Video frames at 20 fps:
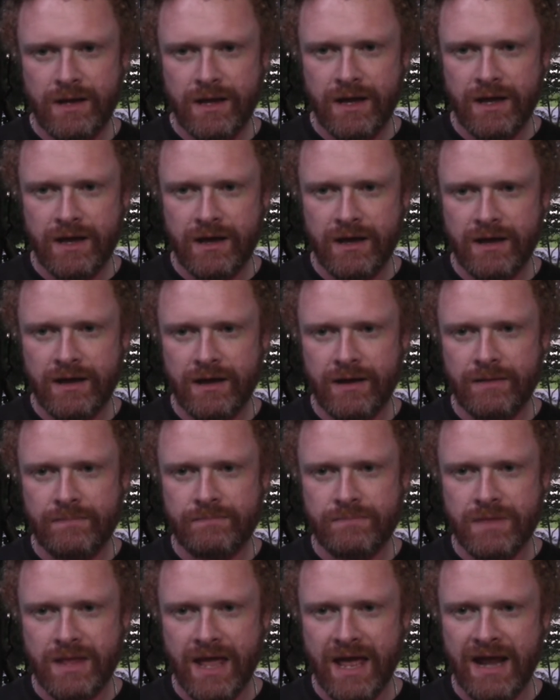
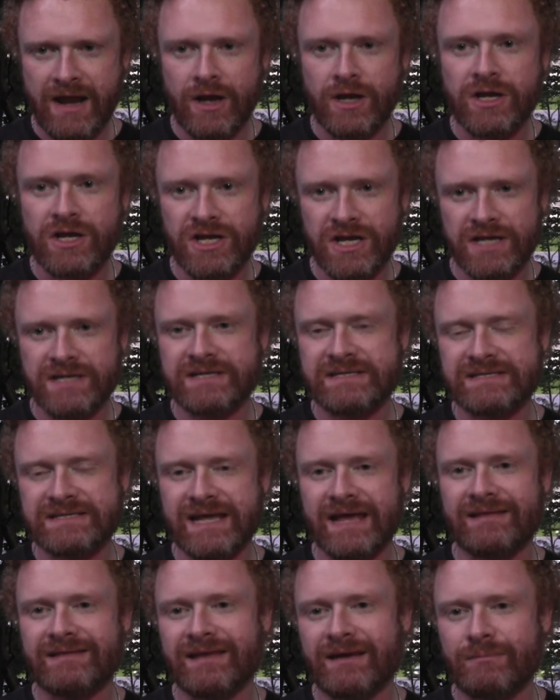And I can
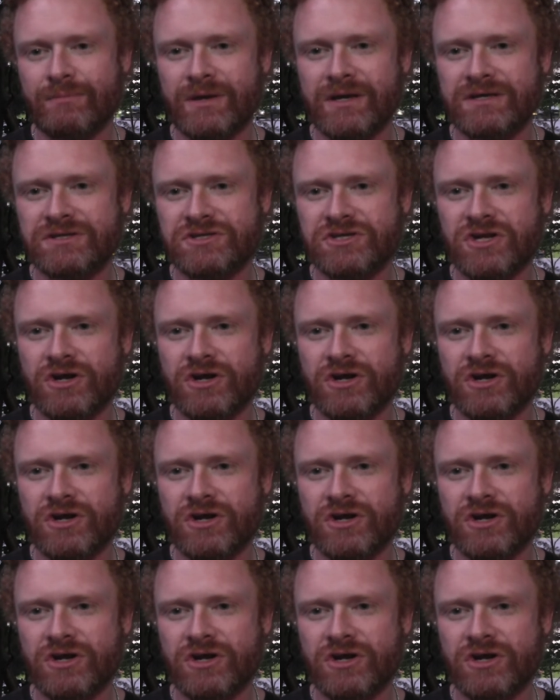understand that, because,